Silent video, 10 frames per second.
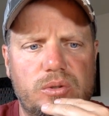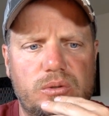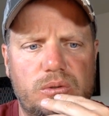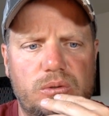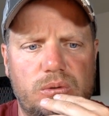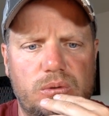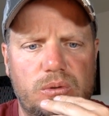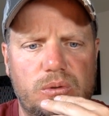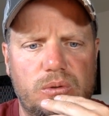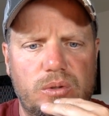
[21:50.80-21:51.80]

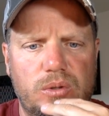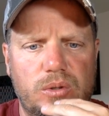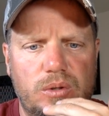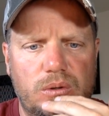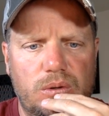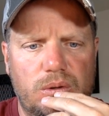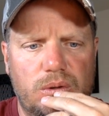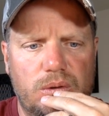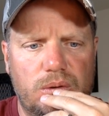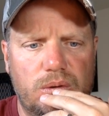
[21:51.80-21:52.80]

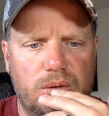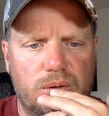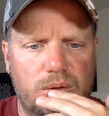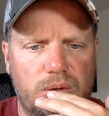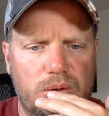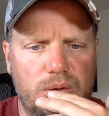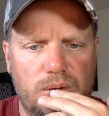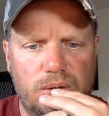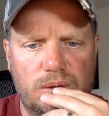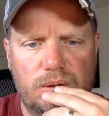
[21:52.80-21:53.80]

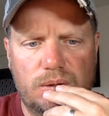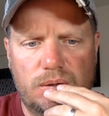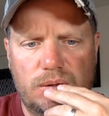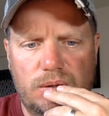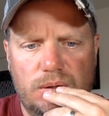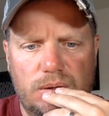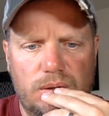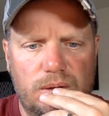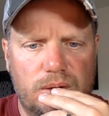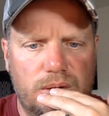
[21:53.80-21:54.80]

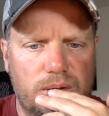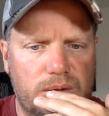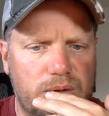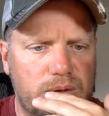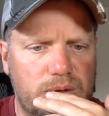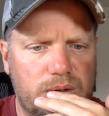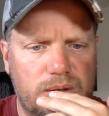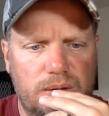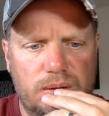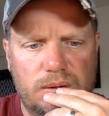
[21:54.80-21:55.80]

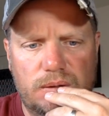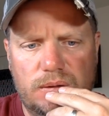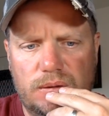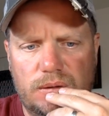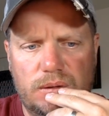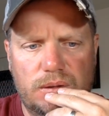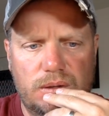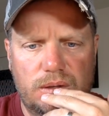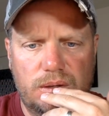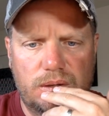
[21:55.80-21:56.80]

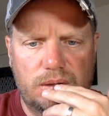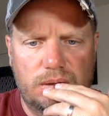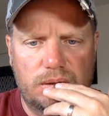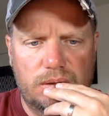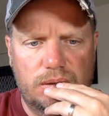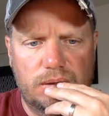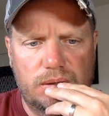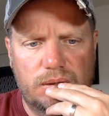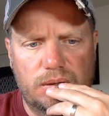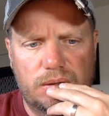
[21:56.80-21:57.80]

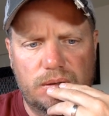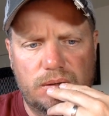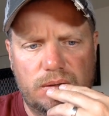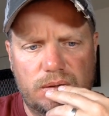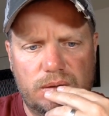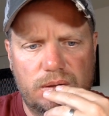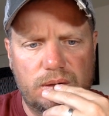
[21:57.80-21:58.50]
Nothing is said.